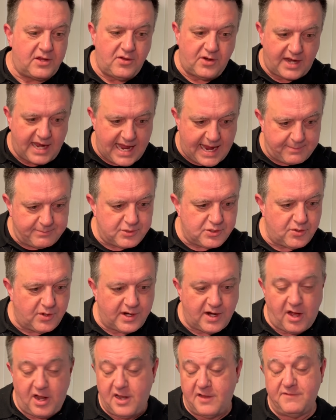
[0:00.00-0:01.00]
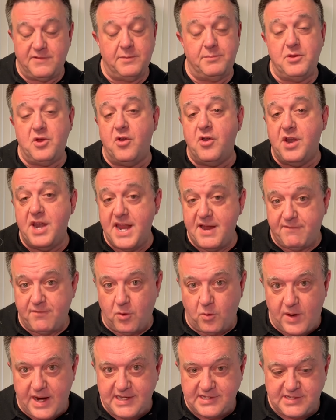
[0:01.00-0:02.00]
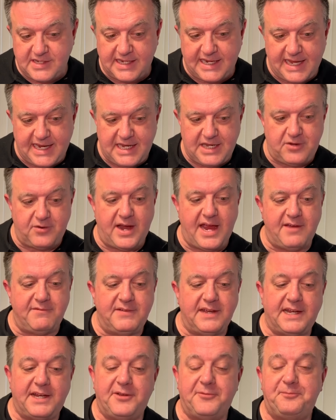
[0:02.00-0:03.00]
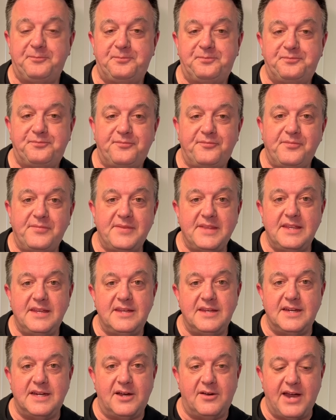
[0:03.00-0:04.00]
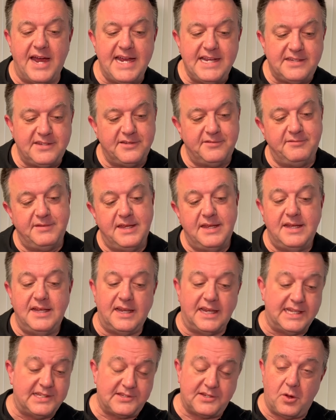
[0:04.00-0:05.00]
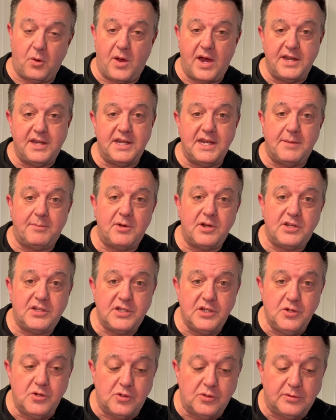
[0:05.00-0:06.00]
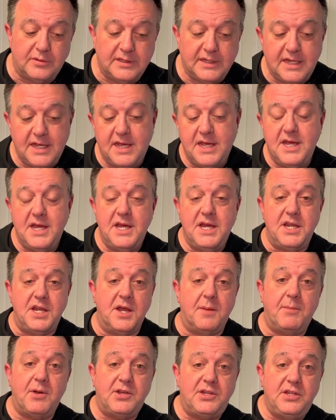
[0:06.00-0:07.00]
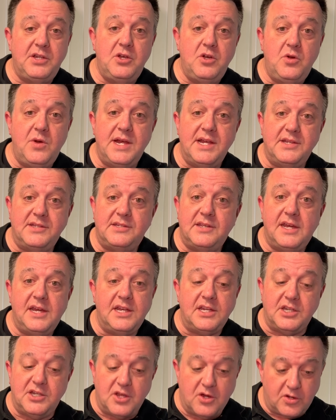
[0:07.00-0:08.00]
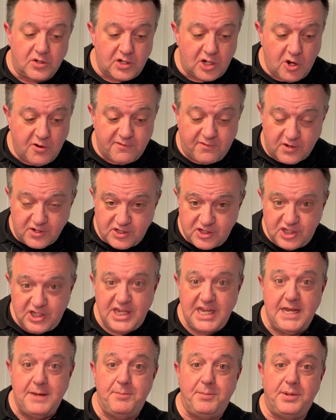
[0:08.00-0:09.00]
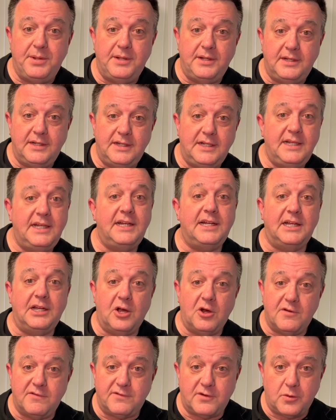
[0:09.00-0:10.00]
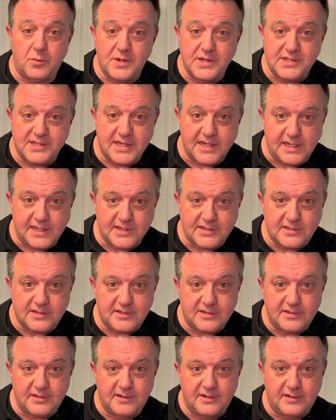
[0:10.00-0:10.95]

You're capturing all of them. You're never wasting any traffic. All right, let's go on to number 2. Number 2 is don't go for cheap, go for results.